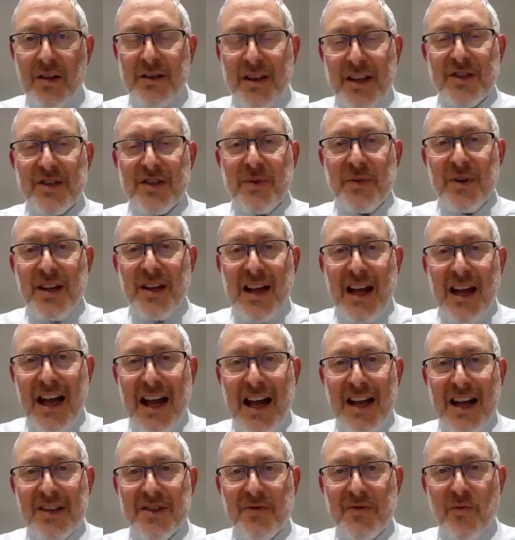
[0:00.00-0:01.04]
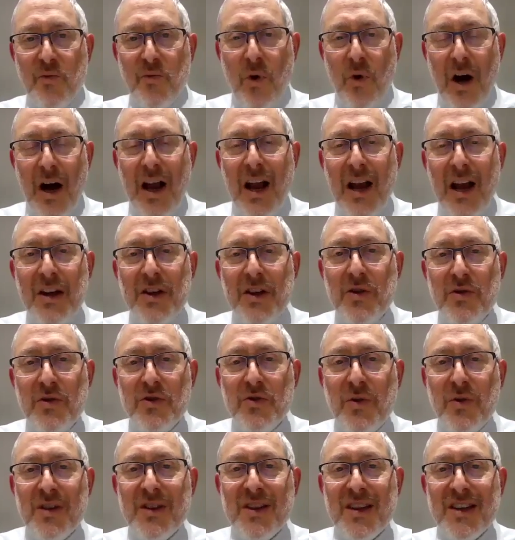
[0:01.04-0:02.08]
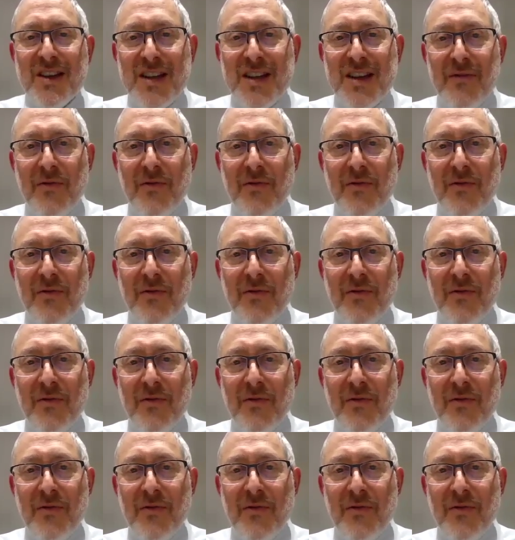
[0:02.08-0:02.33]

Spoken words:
That's what he asks. Why are you doing this